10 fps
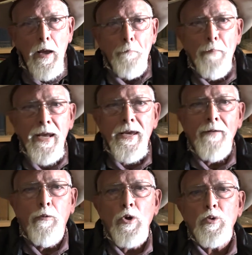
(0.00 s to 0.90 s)
many
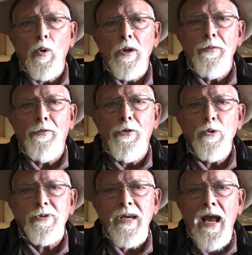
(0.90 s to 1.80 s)
of which will
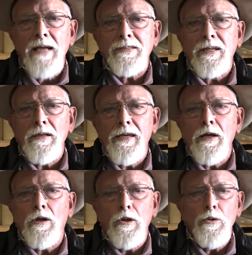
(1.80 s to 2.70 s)
enthusiastically
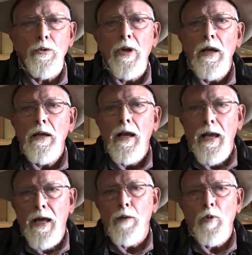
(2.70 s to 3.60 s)
include
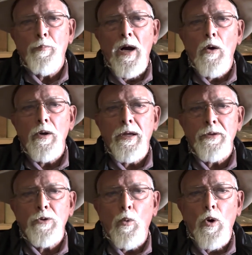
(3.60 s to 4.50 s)
animal power to get
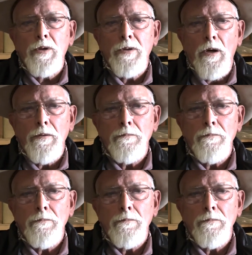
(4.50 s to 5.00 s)
the work done.